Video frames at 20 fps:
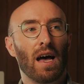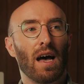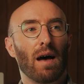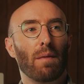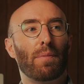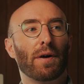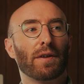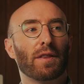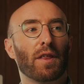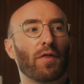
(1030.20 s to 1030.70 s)

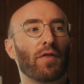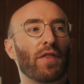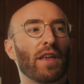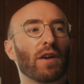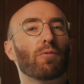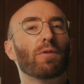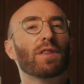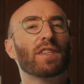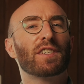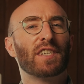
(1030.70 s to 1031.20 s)
But the
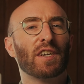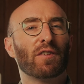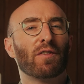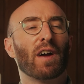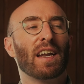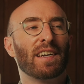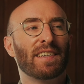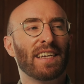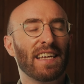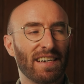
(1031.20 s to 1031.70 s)
thing with secret
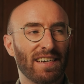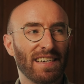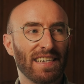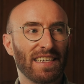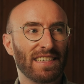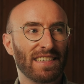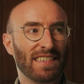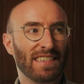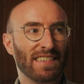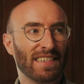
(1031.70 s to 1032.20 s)

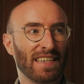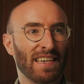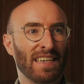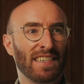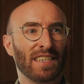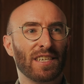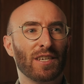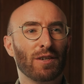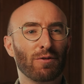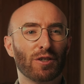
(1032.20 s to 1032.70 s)
identities is
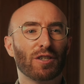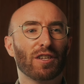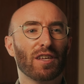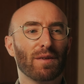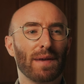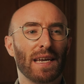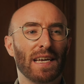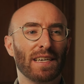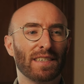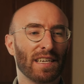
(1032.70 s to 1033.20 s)
it usually
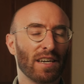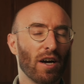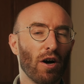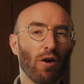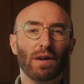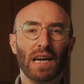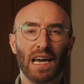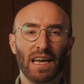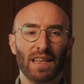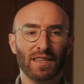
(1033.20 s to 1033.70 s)
means that,
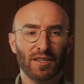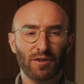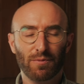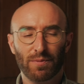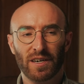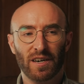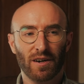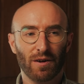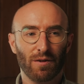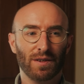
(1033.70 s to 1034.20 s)
okay, the
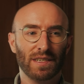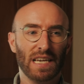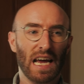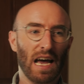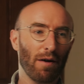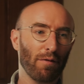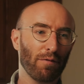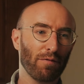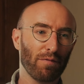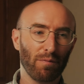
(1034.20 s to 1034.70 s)
superheroes
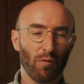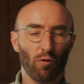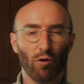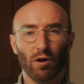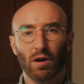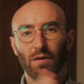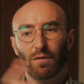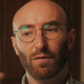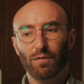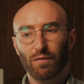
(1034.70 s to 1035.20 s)
have
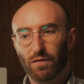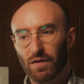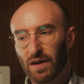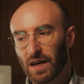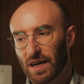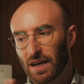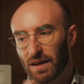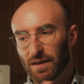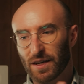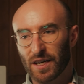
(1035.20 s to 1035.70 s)
more of,
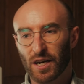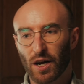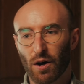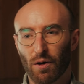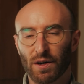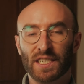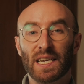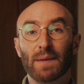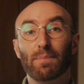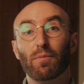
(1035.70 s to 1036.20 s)

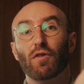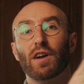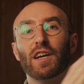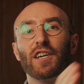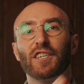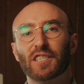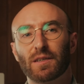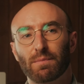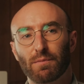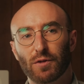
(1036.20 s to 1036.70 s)
a
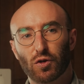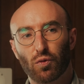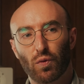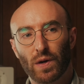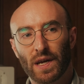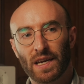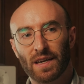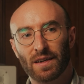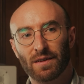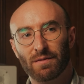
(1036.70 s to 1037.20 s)
separation
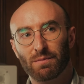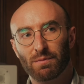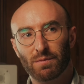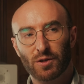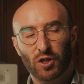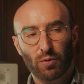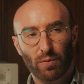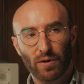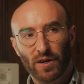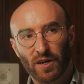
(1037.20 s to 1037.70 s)
between
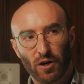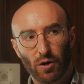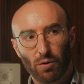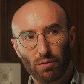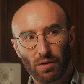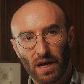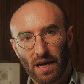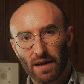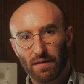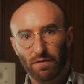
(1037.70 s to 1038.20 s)
superhero
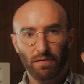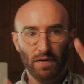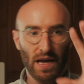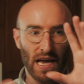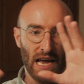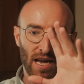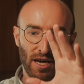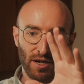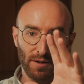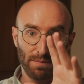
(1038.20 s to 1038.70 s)
life
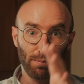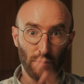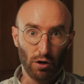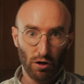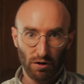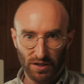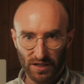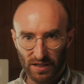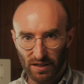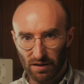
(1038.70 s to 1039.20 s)
and
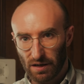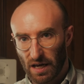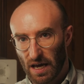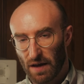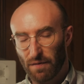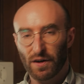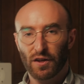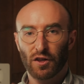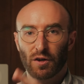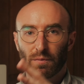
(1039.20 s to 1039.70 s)
personal
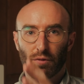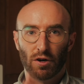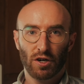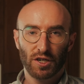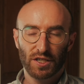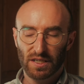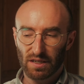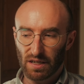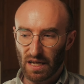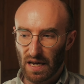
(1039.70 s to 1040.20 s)
life. And in their
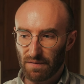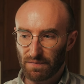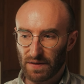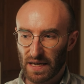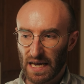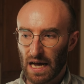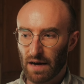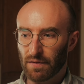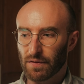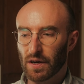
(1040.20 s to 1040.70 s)
personal life, they
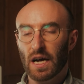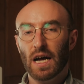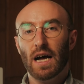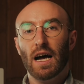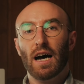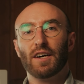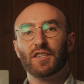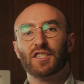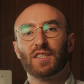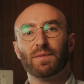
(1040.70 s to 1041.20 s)
have
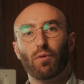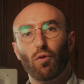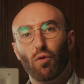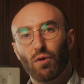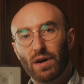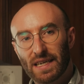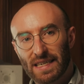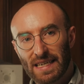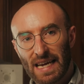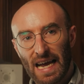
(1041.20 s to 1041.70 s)
a
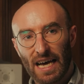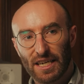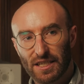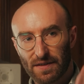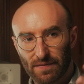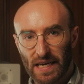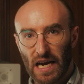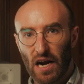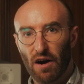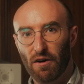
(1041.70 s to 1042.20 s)
supporting cast
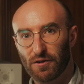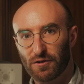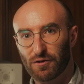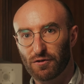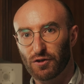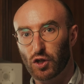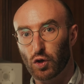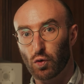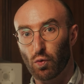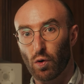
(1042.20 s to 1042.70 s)
of
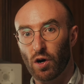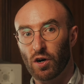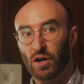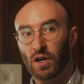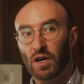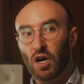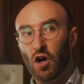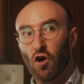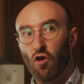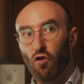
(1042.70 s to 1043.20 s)
characters who are
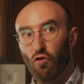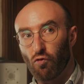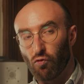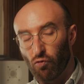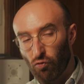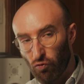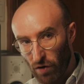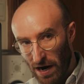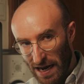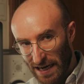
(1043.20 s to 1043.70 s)

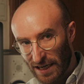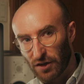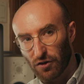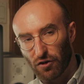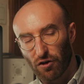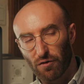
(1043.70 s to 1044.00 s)
regular